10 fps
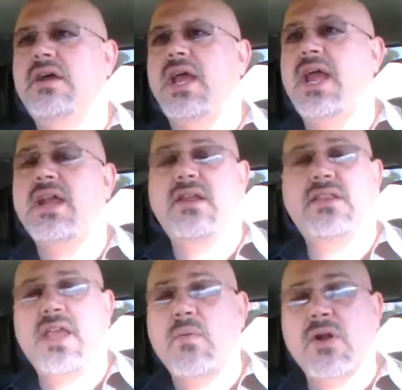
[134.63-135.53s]
And
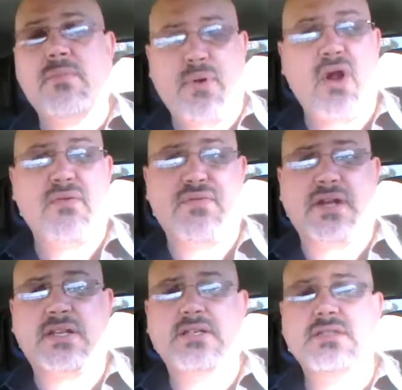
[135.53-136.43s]
they weren't
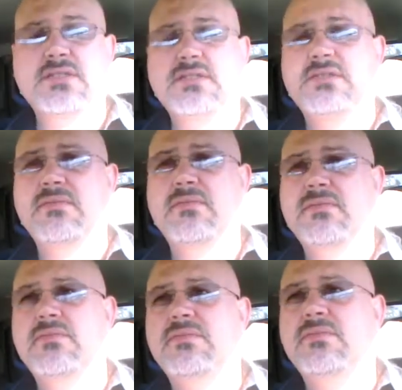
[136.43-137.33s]
perfect
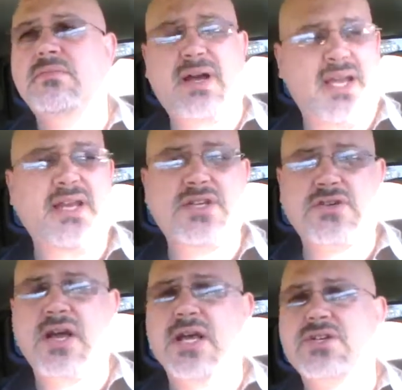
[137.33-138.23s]
by any
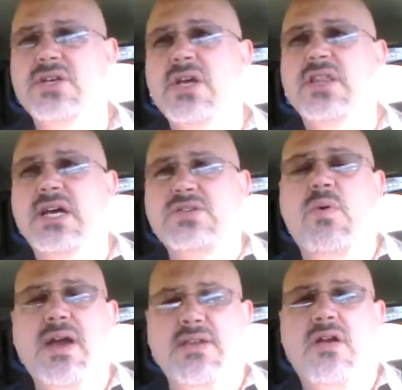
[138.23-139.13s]
stretch. That's
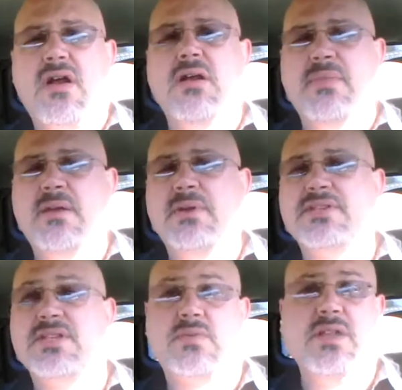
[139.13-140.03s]
why there are amendments.
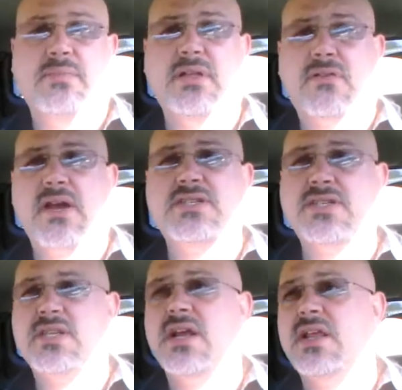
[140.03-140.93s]
That's why the Bill of Rights
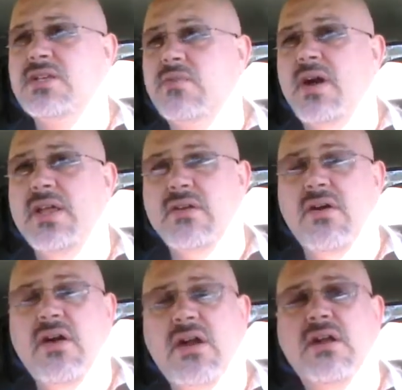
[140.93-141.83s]
is there. That's why there
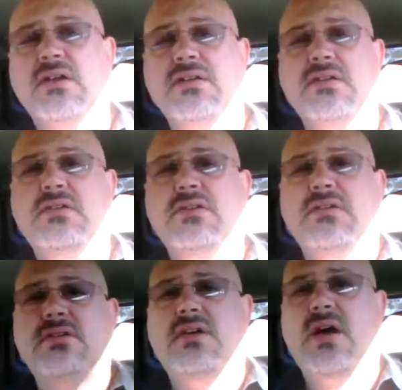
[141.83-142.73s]
are
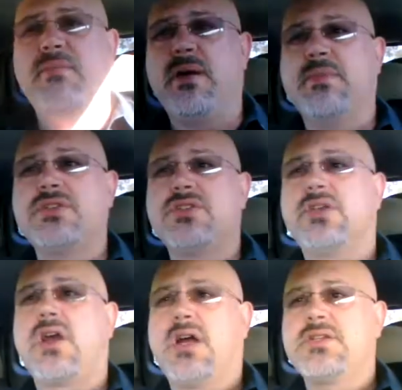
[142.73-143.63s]
amendments to the
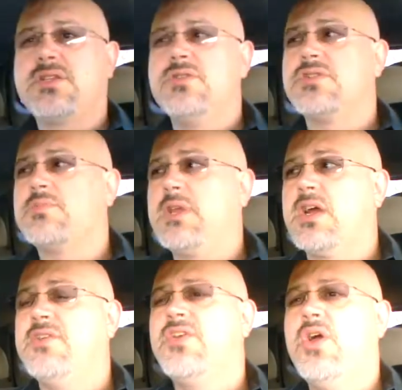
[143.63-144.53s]
Constitution,
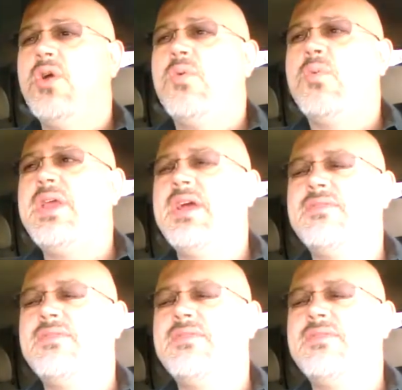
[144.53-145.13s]
because we have